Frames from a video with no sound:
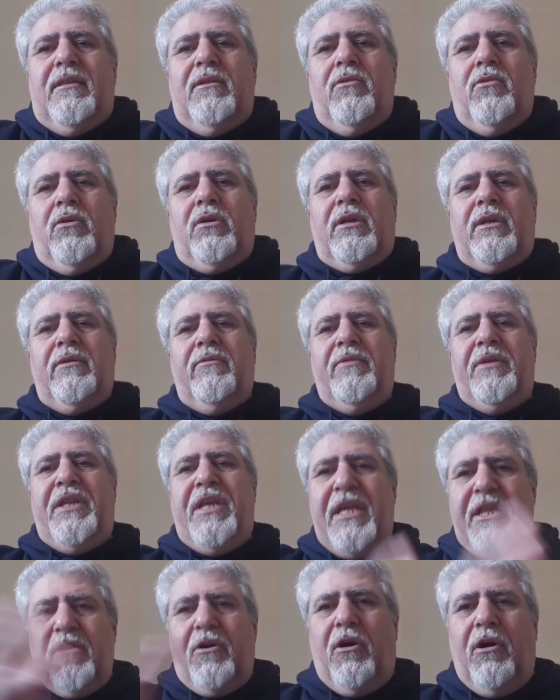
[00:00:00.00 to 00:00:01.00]
look, we
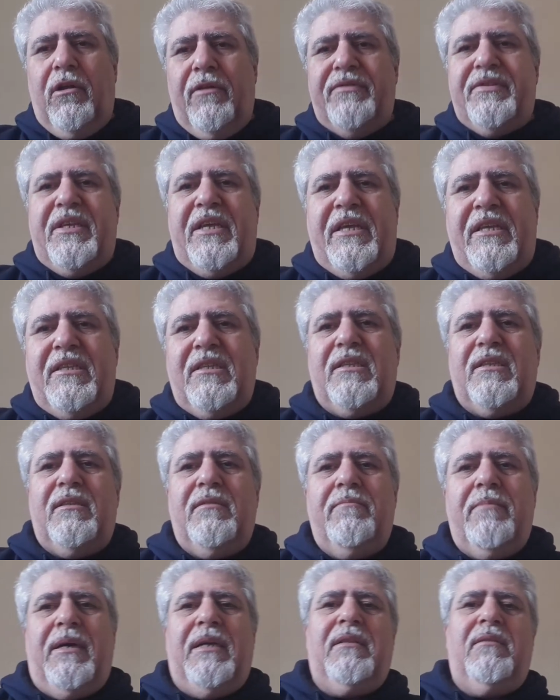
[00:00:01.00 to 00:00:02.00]
need all of
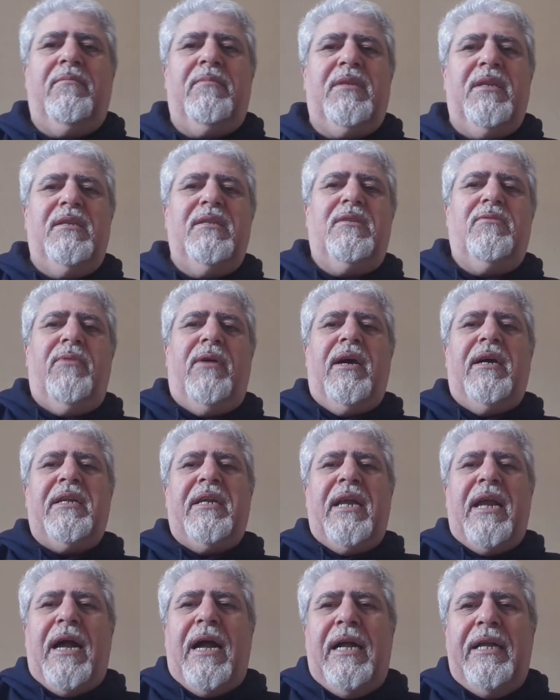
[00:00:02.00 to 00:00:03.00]
these, but since we are
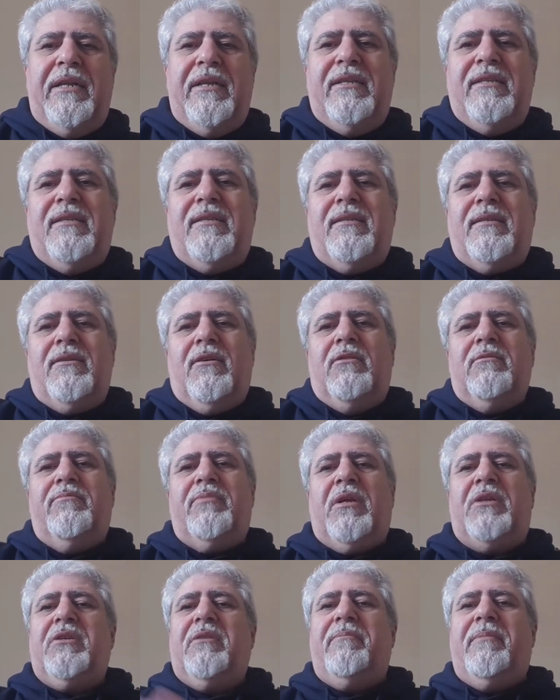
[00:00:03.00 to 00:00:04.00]
a guidance on
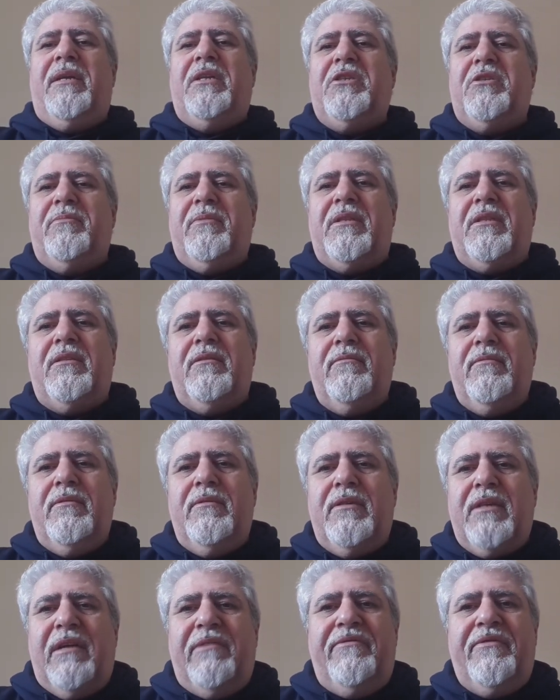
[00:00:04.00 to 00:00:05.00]
project management
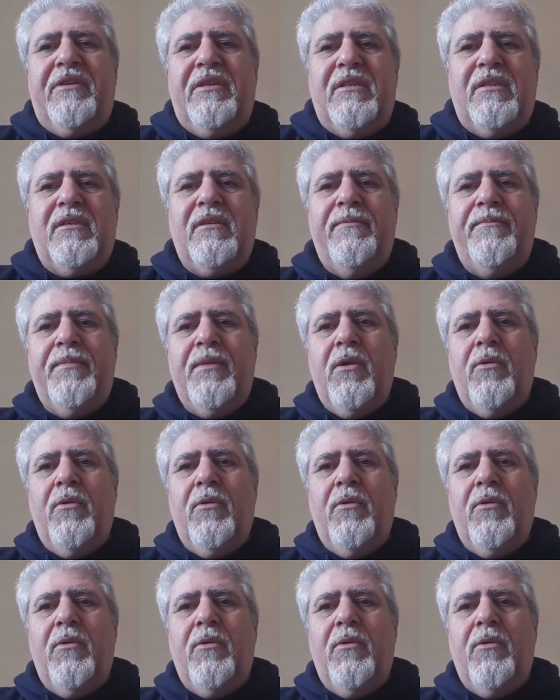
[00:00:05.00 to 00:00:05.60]
reference,